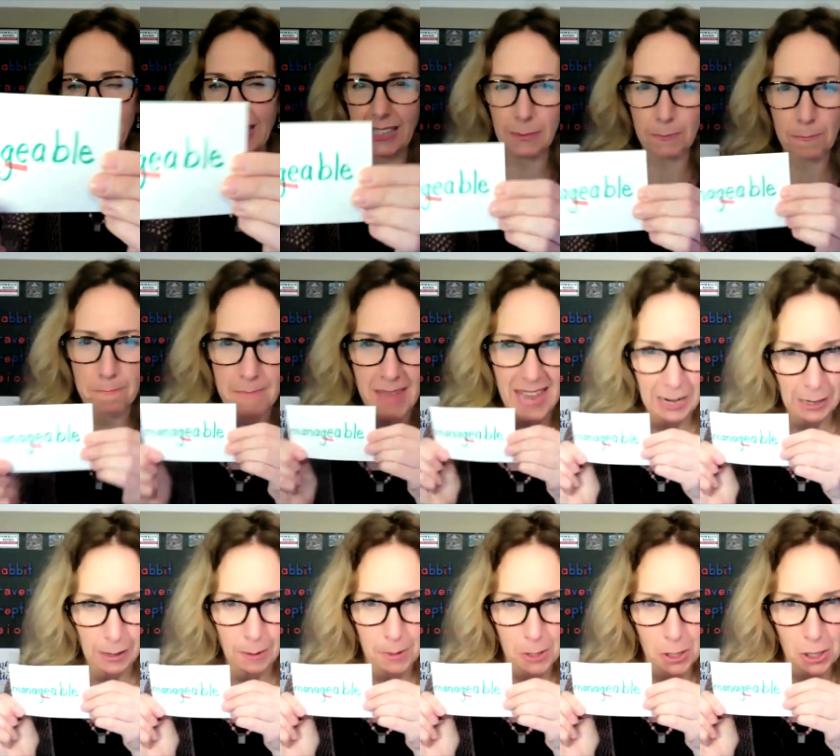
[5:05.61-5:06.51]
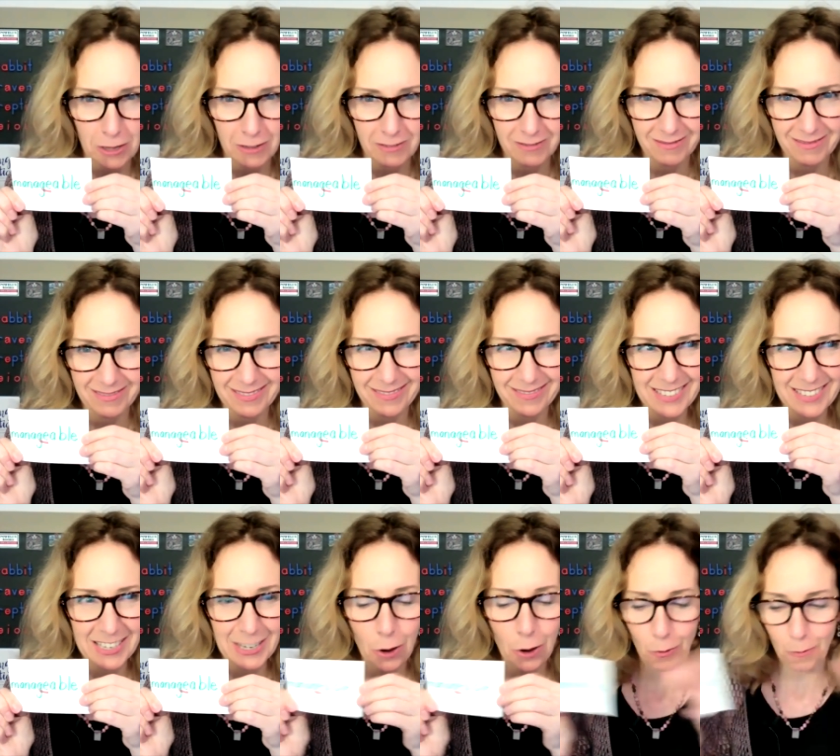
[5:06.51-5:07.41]
it's managable.
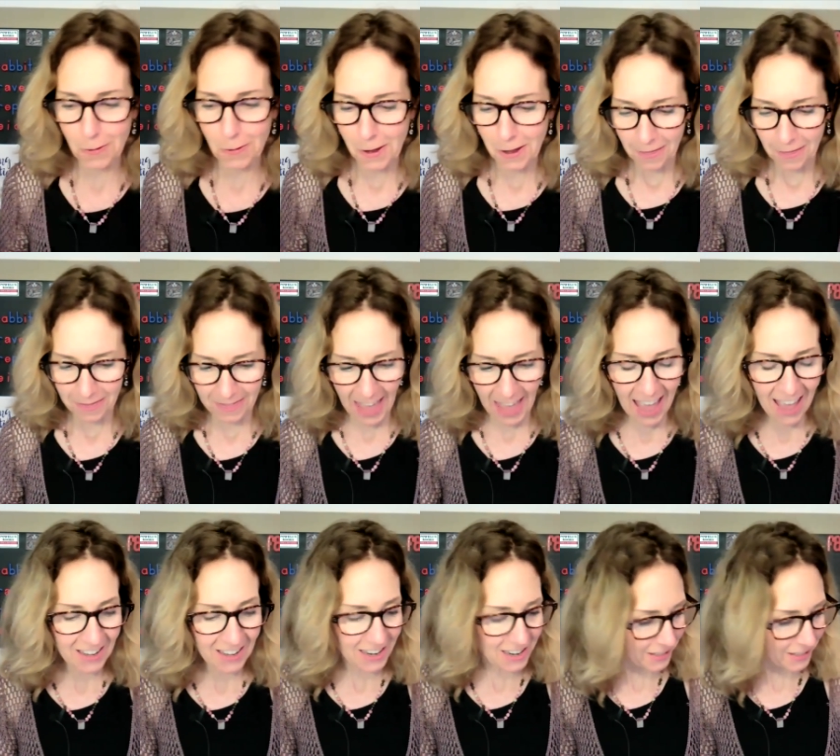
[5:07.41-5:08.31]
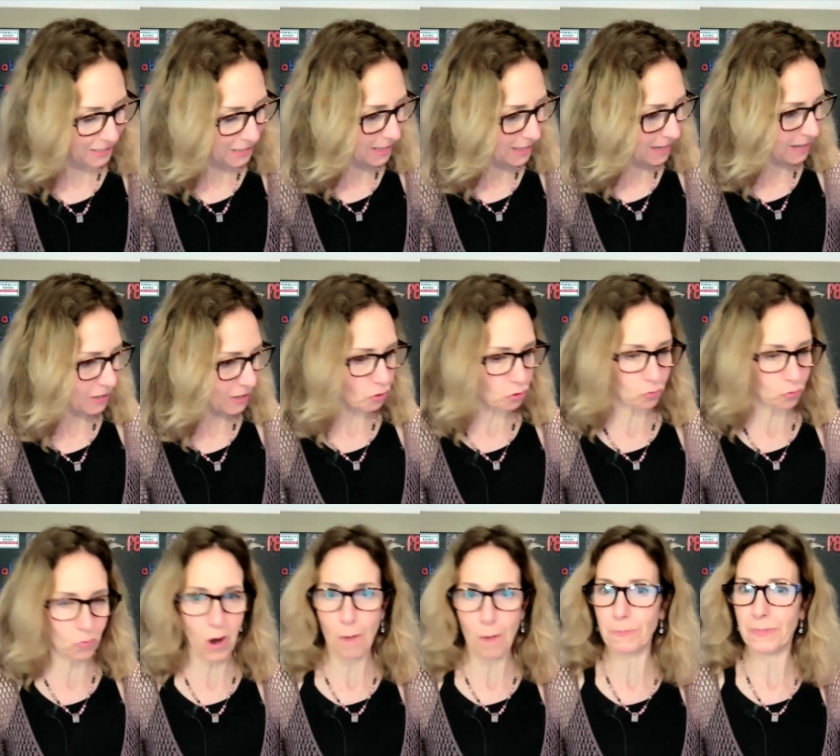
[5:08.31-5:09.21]
So that is the
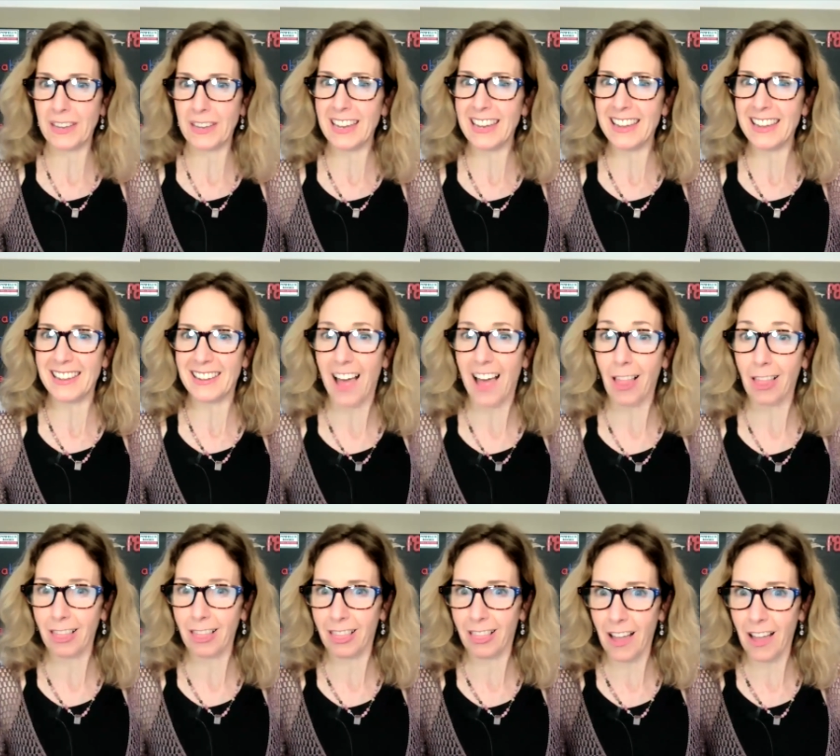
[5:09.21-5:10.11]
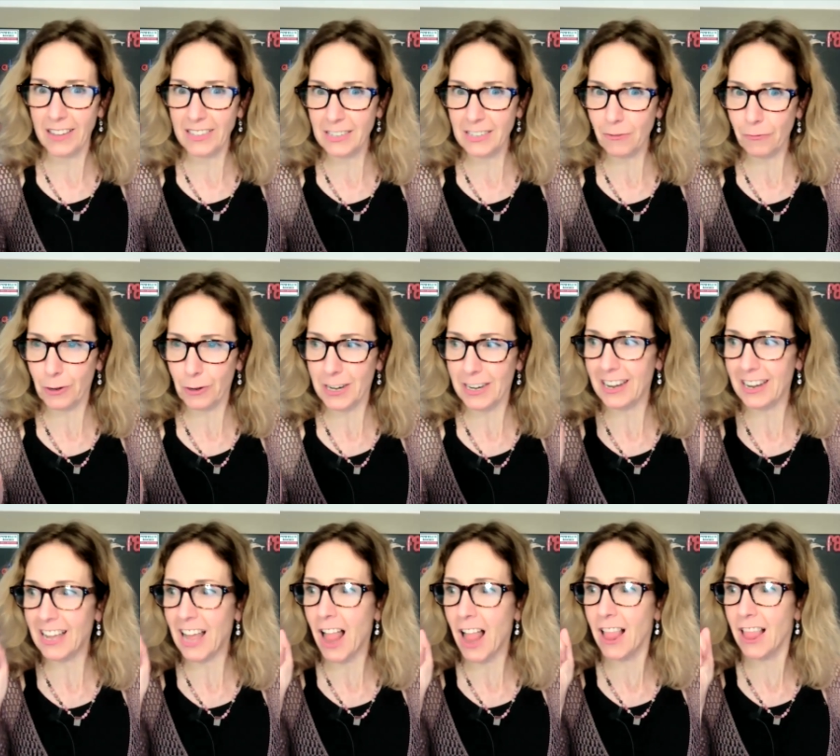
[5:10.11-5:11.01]
drop the E. Lots of
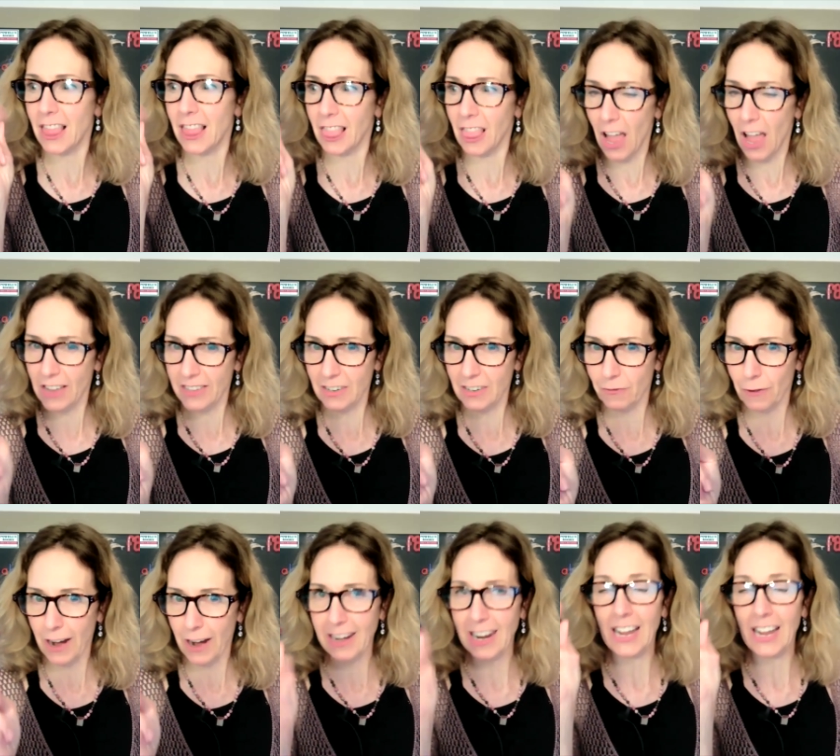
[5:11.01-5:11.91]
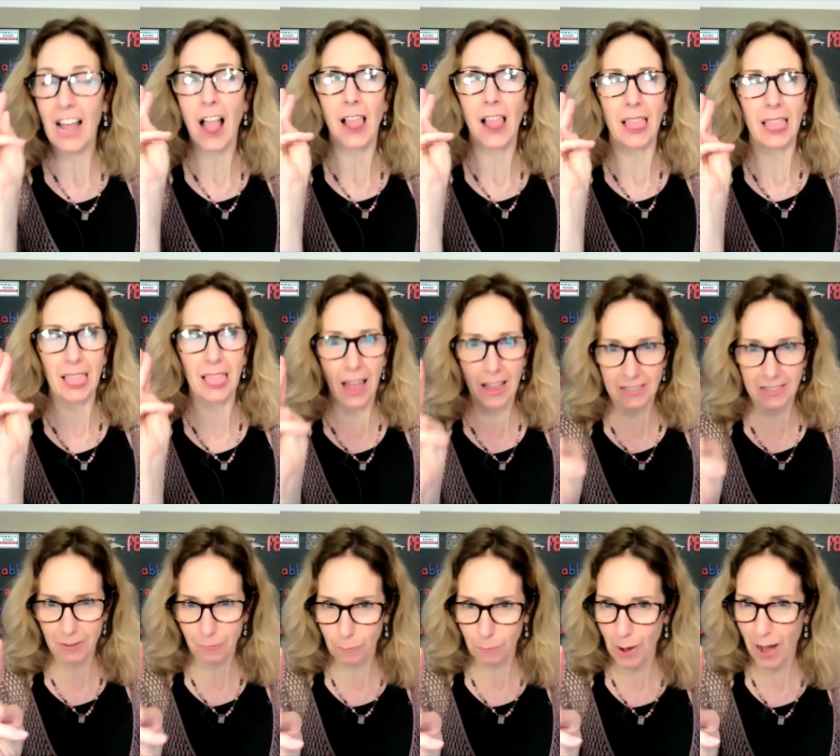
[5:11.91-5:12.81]
reading, lots of writing,
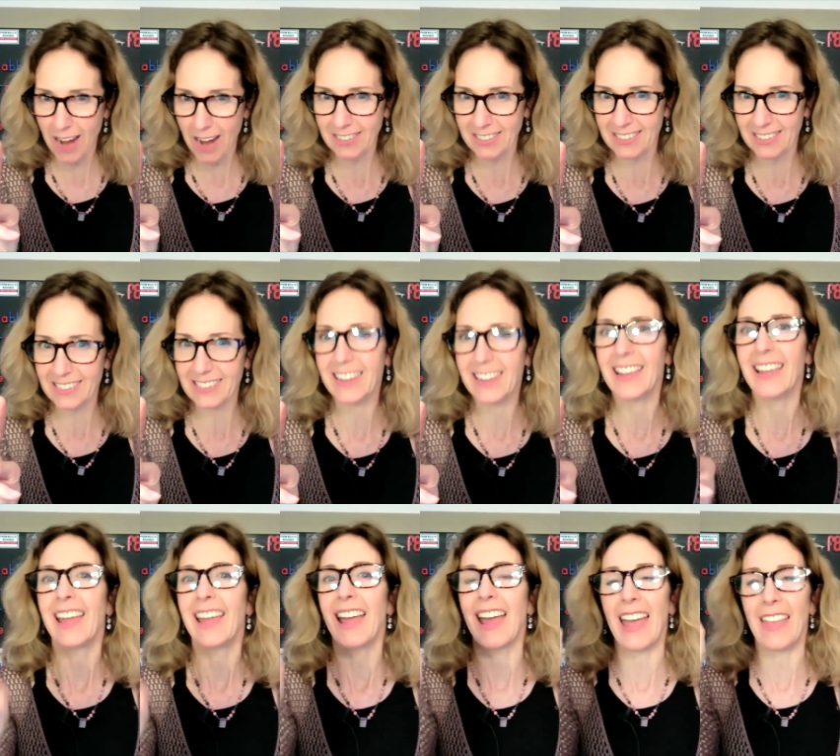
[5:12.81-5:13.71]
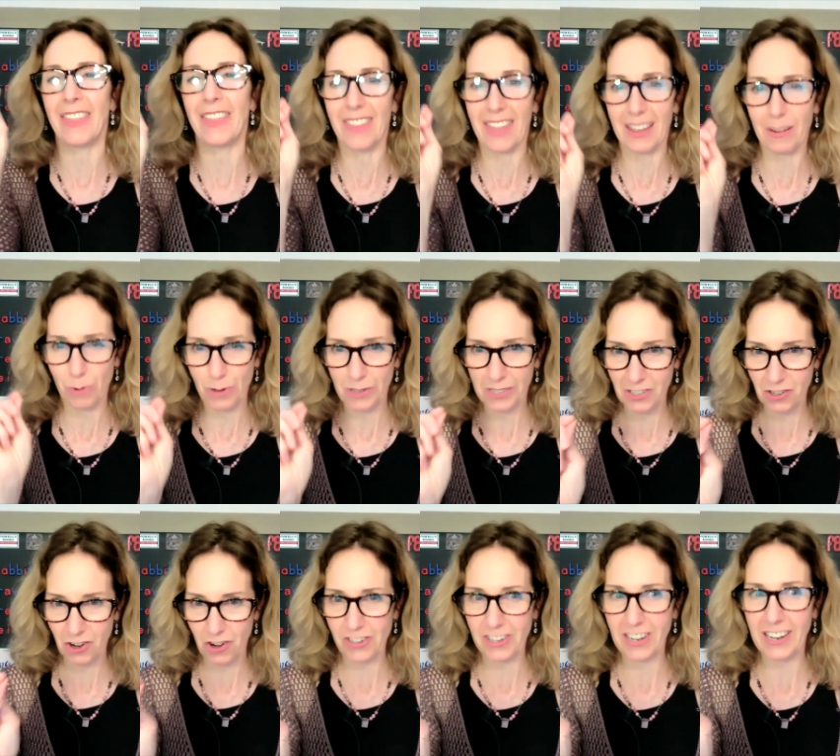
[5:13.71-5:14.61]
lots of practice, and they will
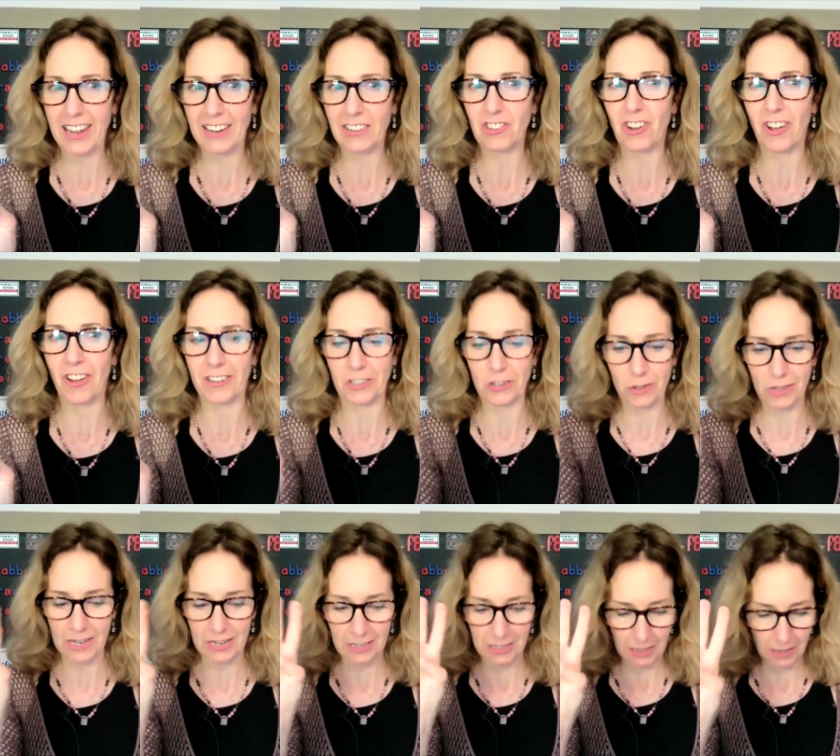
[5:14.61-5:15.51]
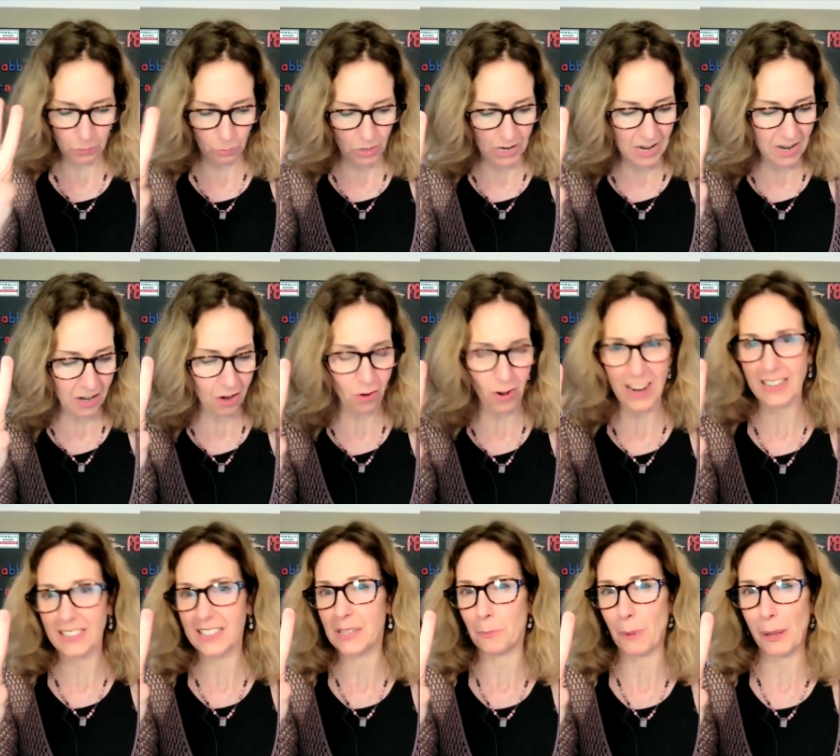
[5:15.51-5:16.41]
start to catch on to these 3
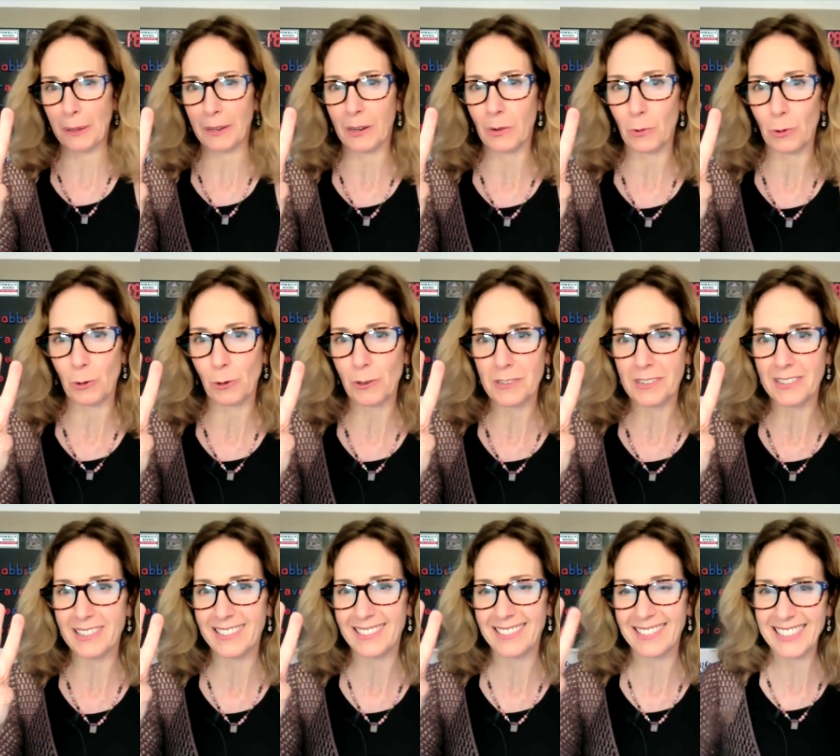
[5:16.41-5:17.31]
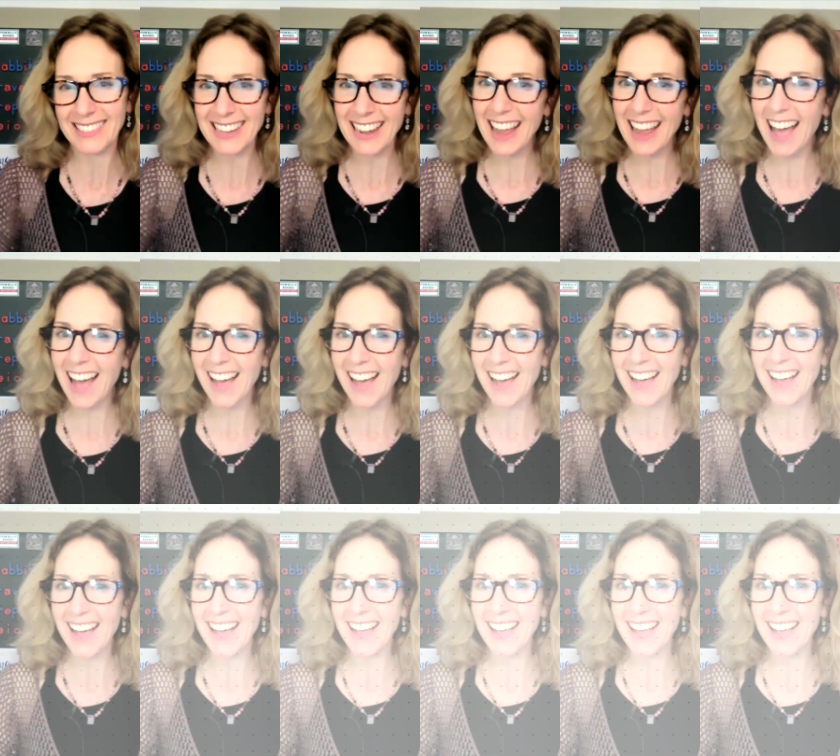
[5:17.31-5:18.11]
great spelling rules. Ta-da!